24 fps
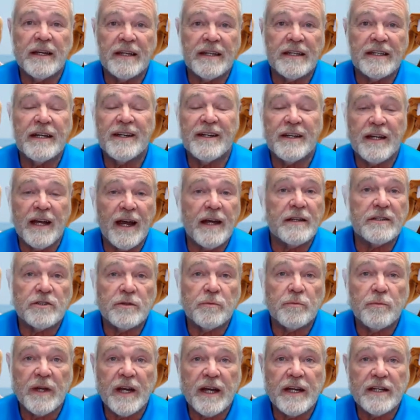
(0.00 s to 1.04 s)
It's not a
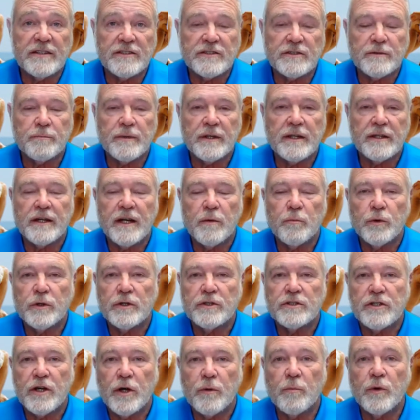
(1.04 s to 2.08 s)
surprise to me that when
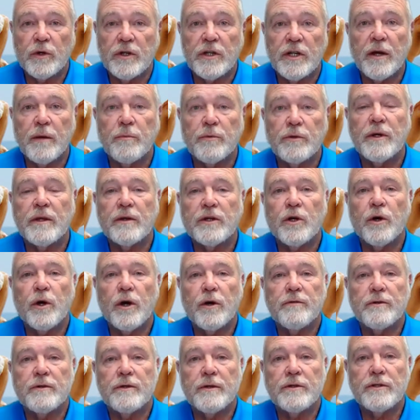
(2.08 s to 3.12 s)
someone comes in the
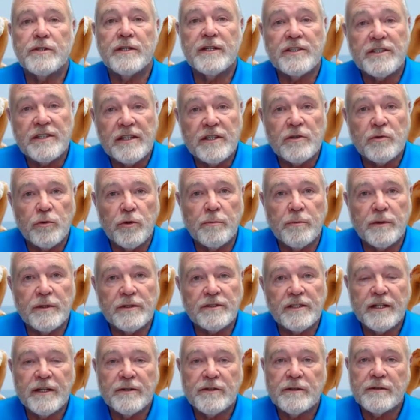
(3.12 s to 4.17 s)
office and says, we've been
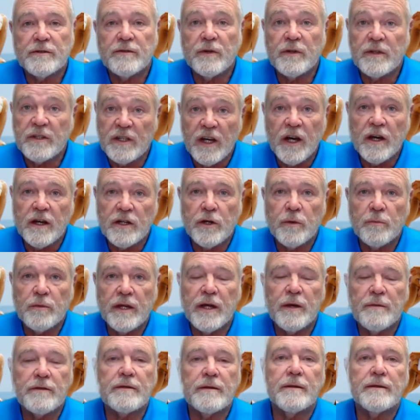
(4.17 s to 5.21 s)
saving very hard and we
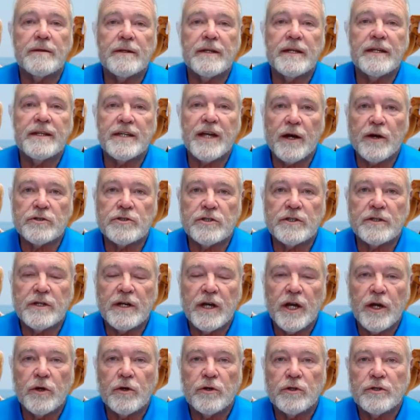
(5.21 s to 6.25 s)
have
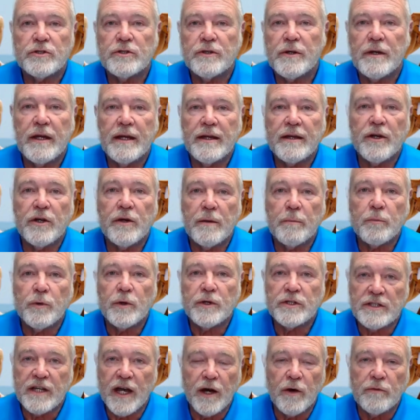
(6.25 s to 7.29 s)
$15,000 to
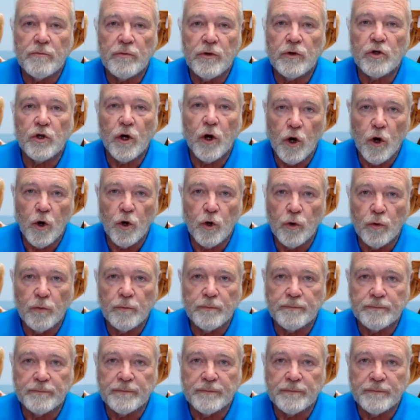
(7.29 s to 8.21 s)
put down for our home.